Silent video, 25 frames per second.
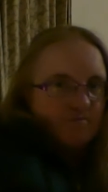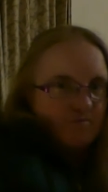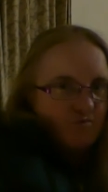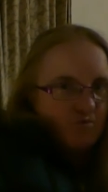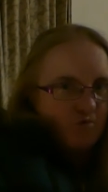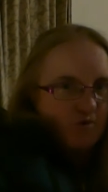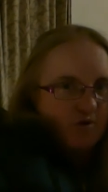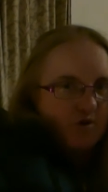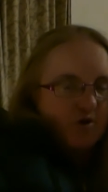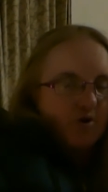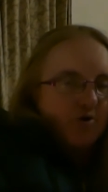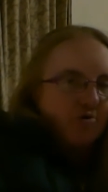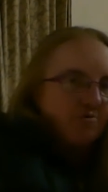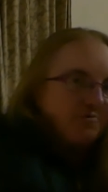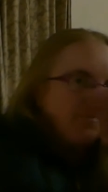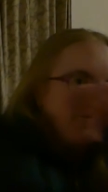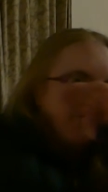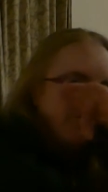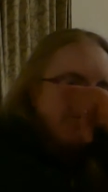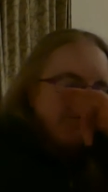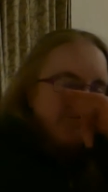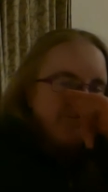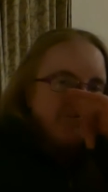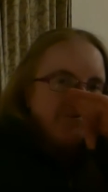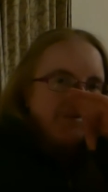or so.
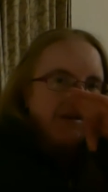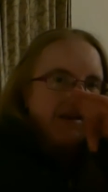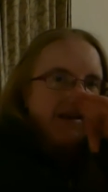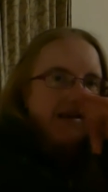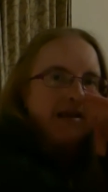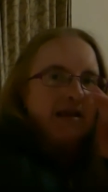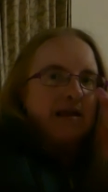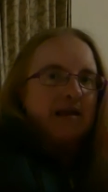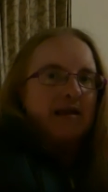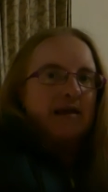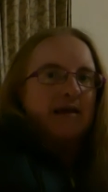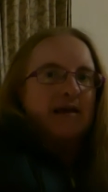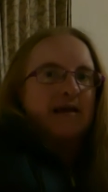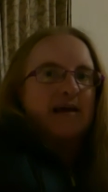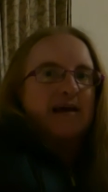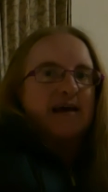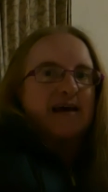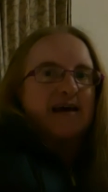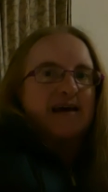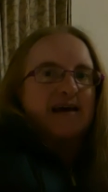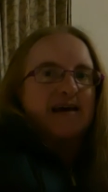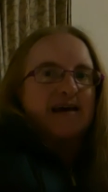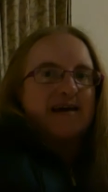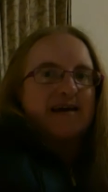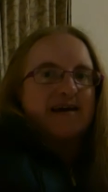
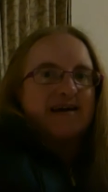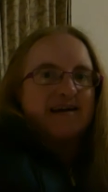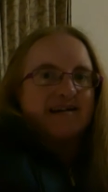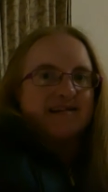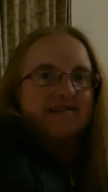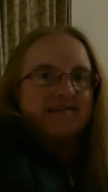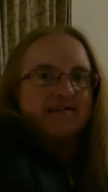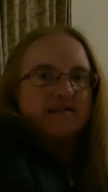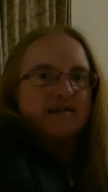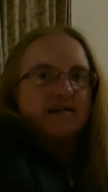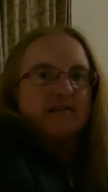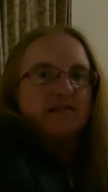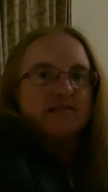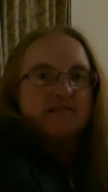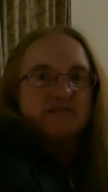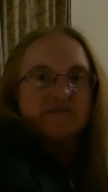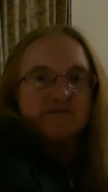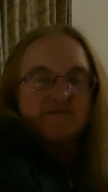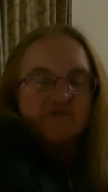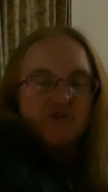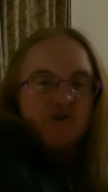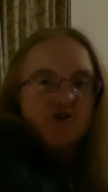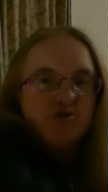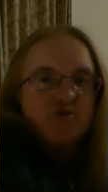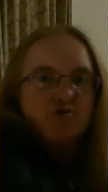And the
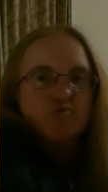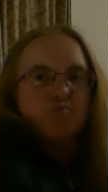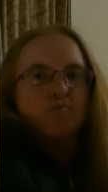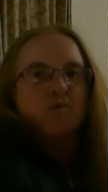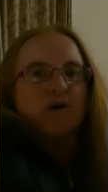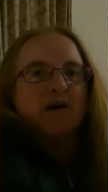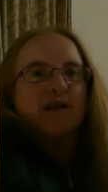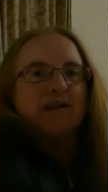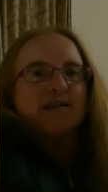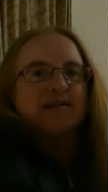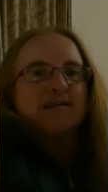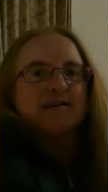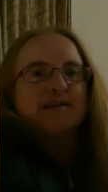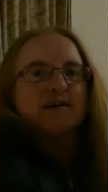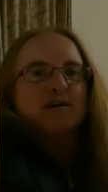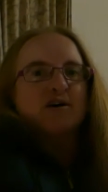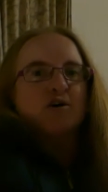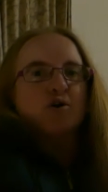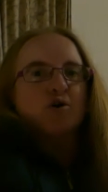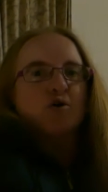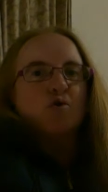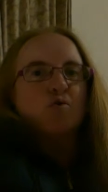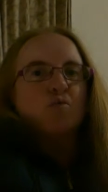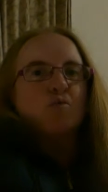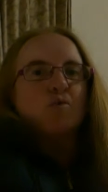first one
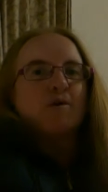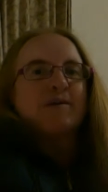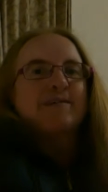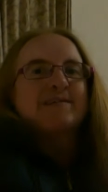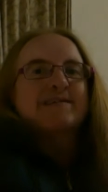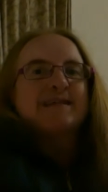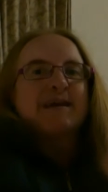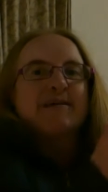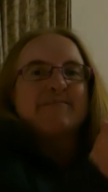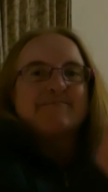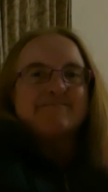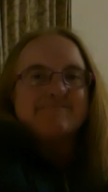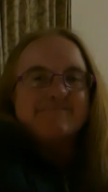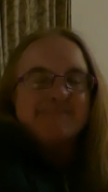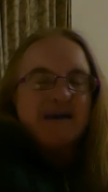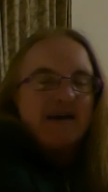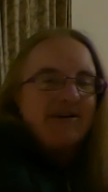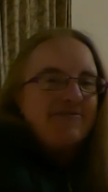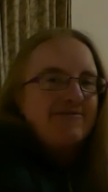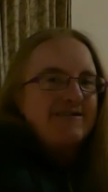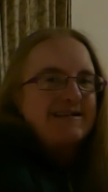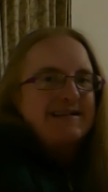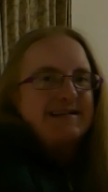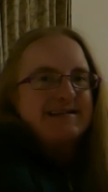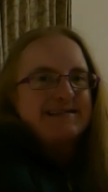was
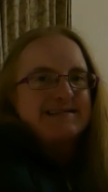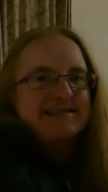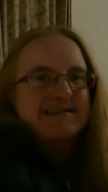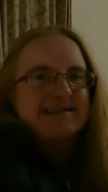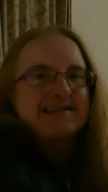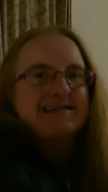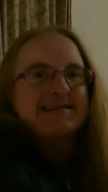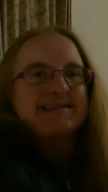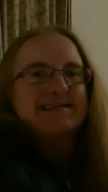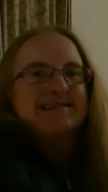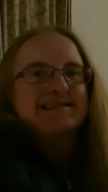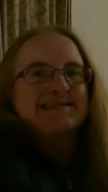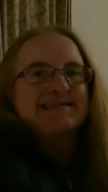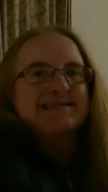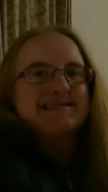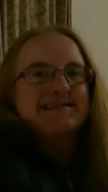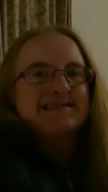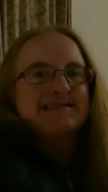Mariner 10,